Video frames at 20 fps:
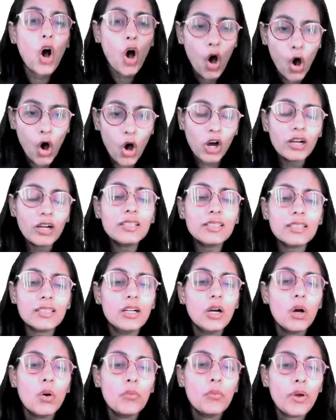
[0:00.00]
honk
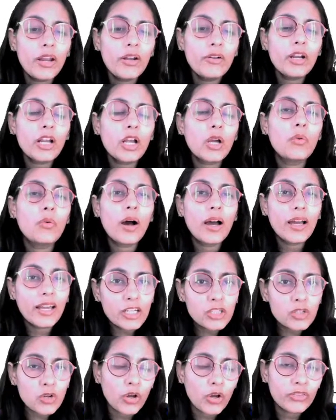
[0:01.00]
when
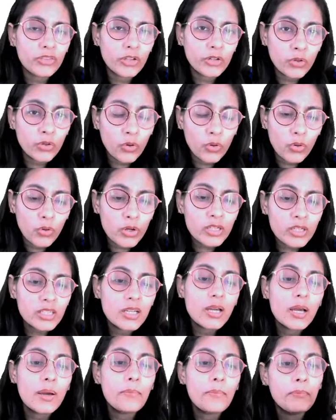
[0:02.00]
required on the road,
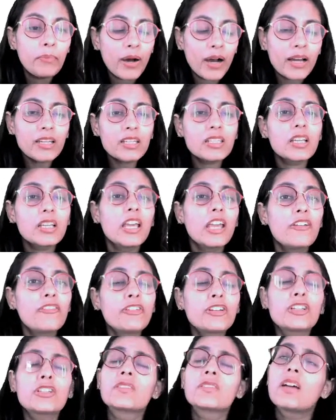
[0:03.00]
but if
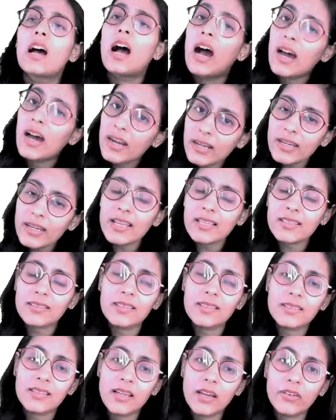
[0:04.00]
it is
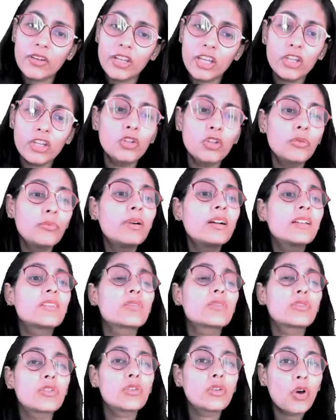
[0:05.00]
unnecessary, you
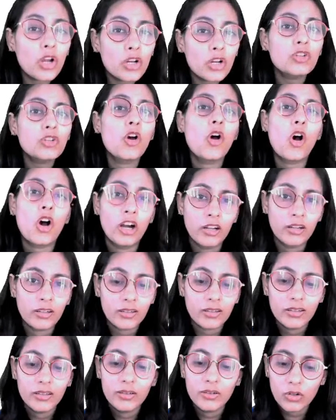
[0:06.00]
must not
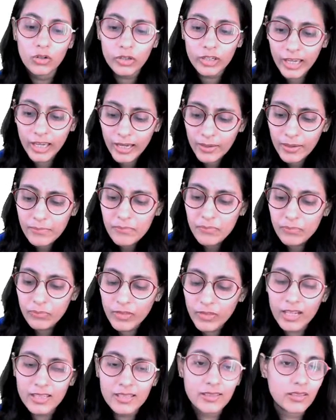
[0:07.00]
honk. Okay?
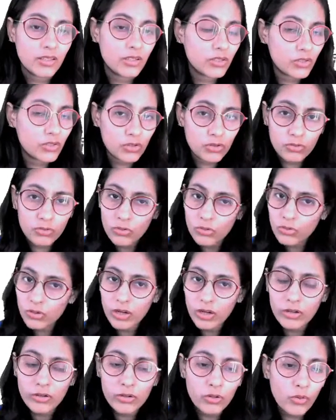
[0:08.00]
That's
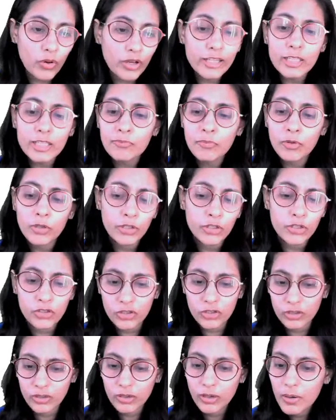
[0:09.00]
a noise
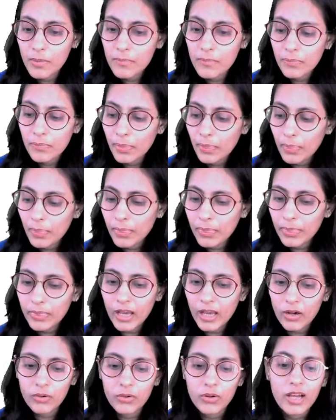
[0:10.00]
pollution.
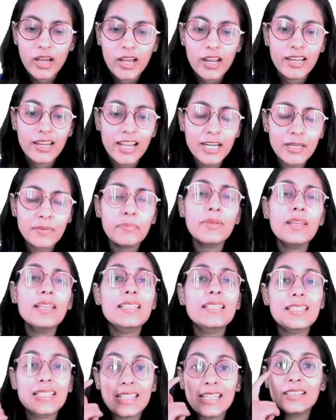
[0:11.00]
Now, let
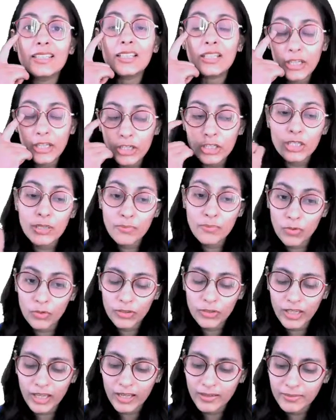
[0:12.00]
me see the
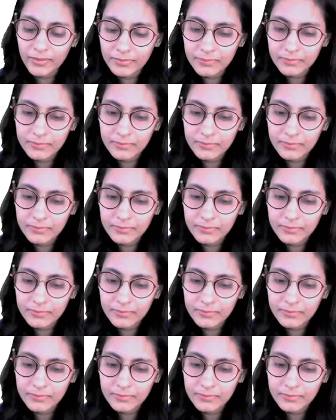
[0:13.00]
leaderboard then.